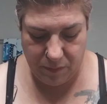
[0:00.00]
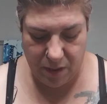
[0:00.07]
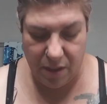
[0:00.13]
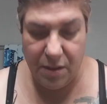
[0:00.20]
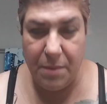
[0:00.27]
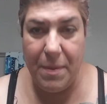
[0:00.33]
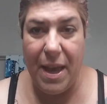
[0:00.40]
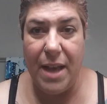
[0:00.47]

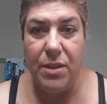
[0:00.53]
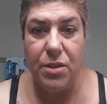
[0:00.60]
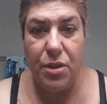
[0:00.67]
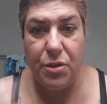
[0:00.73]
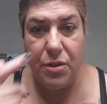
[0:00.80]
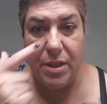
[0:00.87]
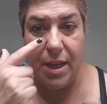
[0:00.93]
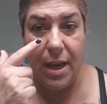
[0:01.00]
and the bags
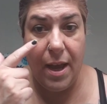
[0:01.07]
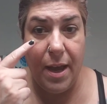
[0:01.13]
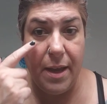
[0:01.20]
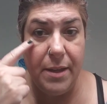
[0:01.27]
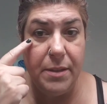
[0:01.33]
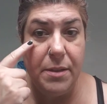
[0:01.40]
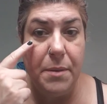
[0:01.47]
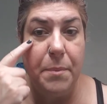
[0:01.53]
under the
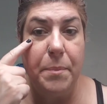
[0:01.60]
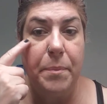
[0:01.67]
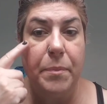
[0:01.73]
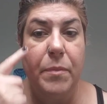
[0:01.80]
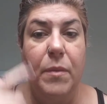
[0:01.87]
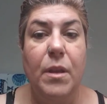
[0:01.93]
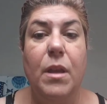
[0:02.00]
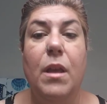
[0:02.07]
eyes,
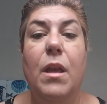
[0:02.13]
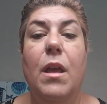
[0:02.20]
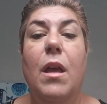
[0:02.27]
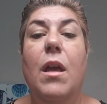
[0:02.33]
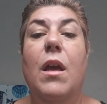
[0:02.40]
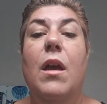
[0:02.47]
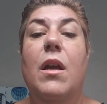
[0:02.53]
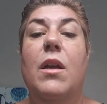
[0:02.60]

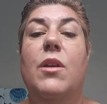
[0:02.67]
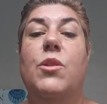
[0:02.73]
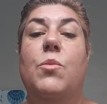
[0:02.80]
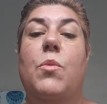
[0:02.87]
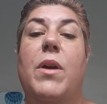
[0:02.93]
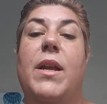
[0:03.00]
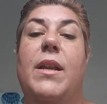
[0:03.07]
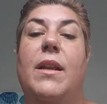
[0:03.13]
is
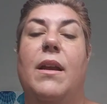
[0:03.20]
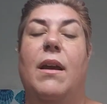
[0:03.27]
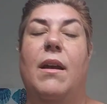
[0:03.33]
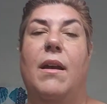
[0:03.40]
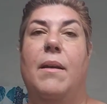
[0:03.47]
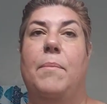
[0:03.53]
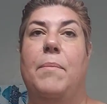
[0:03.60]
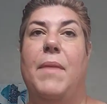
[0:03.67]
what
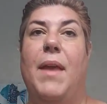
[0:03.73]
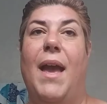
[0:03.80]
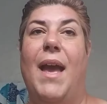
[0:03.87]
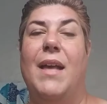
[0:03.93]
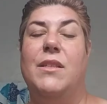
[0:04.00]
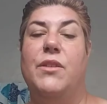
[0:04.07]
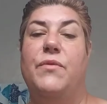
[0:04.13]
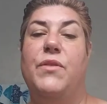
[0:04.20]

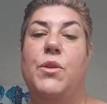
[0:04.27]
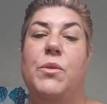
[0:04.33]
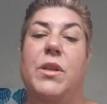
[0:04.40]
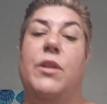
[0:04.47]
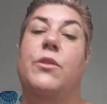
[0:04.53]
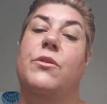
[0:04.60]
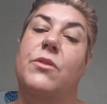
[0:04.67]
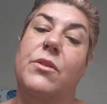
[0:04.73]
adds a few
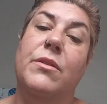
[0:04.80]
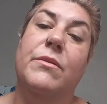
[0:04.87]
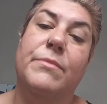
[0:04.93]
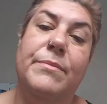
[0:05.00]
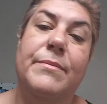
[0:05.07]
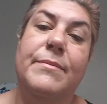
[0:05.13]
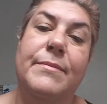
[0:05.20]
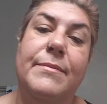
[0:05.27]
years
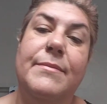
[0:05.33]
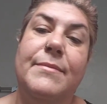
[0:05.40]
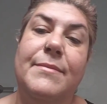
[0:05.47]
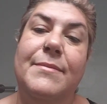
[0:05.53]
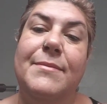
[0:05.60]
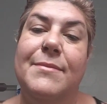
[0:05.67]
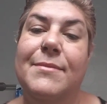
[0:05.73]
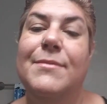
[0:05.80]

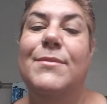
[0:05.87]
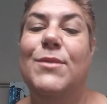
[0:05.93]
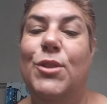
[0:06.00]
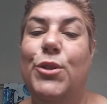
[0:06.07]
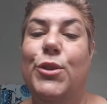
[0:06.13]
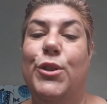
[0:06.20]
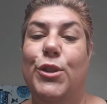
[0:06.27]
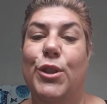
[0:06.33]

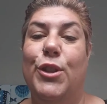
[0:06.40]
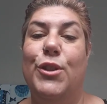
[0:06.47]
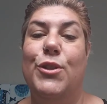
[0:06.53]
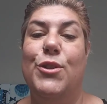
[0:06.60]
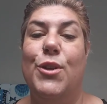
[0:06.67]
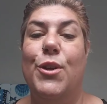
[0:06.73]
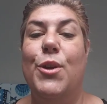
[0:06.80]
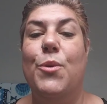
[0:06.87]
to your look.
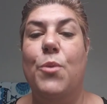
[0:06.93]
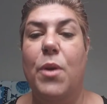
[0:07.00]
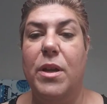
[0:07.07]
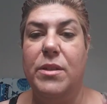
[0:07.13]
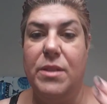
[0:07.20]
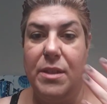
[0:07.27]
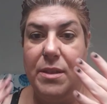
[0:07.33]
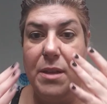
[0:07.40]
So you
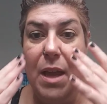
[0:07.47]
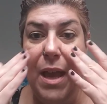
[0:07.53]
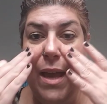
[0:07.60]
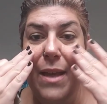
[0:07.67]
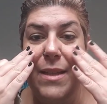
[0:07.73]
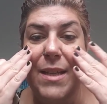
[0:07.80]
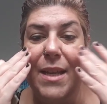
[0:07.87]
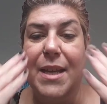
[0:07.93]
want to
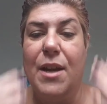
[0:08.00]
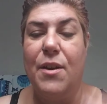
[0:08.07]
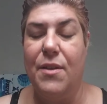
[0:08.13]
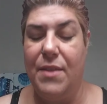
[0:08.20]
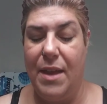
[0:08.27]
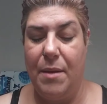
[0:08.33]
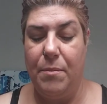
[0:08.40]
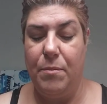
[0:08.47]
take care of
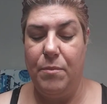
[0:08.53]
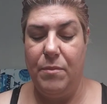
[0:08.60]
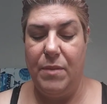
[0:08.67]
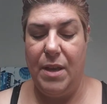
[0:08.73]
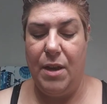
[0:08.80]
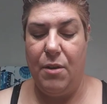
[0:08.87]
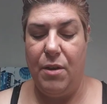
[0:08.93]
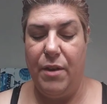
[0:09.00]
that
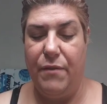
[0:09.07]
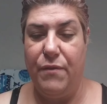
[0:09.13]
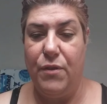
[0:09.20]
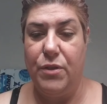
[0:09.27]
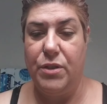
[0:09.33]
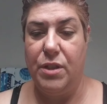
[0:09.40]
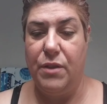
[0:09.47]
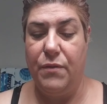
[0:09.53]
area
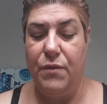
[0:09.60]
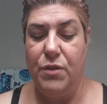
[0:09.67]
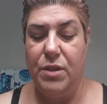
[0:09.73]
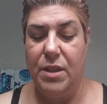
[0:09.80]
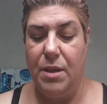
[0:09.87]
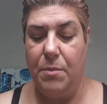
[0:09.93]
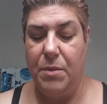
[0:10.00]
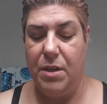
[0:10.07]
first. And the first
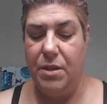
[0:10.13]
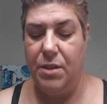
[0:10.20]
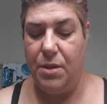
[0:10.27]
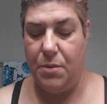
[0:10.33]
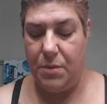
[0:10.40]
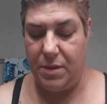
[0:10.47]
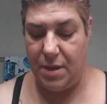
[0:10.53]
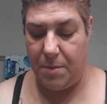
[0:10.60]
thing I'm going to
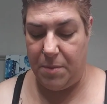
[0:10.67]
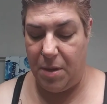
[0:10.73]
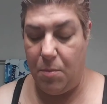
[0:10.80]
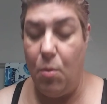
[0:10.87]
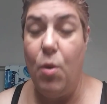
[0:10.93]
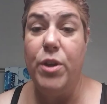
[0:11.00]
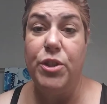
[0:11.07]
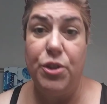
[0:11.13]
do is I'm going
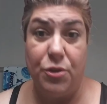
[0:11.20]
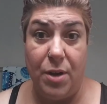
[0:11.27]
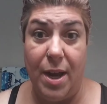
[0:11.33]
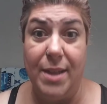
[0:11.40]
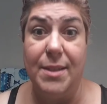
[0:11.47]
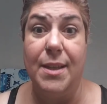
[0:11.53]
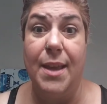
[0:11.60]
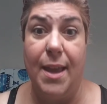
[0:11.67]
to
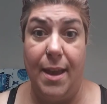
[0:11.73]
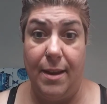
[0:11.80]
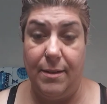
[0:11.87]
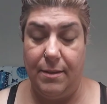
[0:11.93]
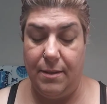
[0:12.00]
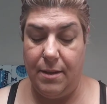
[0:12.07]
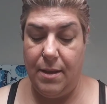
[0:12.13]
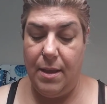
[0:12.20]
moisturize again.
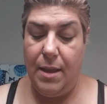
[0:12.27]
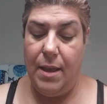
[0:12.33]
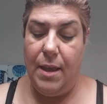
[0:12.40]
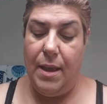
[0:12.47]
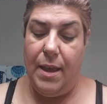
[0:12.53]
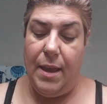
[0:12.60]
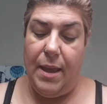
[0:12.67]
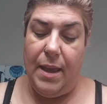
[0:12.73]

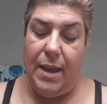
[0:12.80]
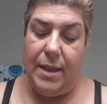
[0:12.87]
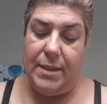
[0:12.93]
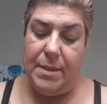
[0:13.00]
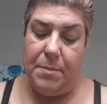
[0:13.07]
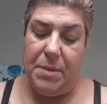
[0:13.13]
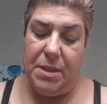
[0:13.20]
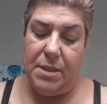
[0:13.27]

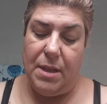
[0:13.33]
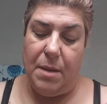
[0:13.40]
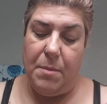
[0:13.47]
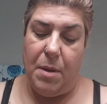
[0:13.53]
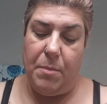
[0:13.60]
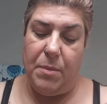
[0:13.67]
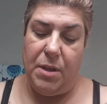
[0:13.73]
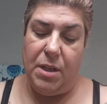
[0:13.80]
Except this time
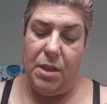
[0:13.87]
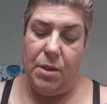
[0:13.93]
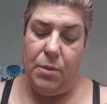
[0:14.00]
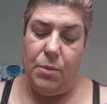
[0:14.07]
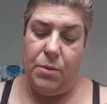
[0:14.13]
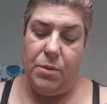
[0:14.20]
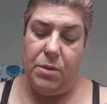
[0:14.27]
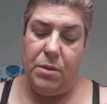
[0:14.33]
I'm going to
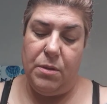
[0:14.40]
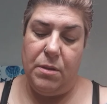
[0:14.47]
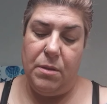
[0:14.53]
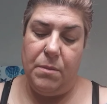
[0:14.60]
use